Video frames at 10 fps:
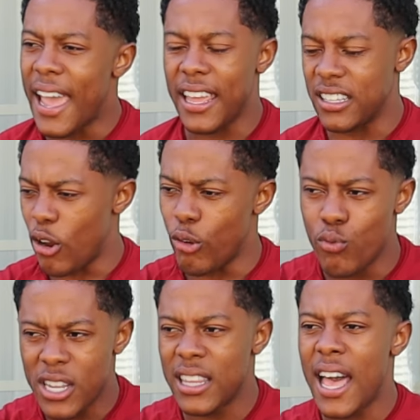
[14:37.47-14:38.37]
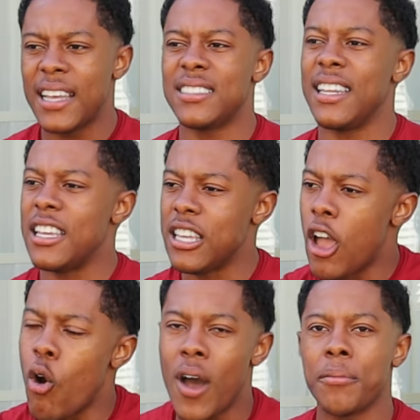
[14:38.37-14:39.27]
and, and realizing that,
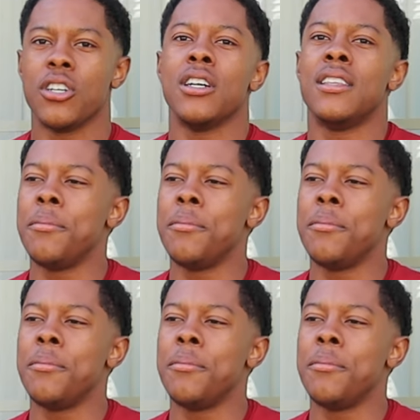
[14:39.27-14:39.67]
yeah, oh, I'm good,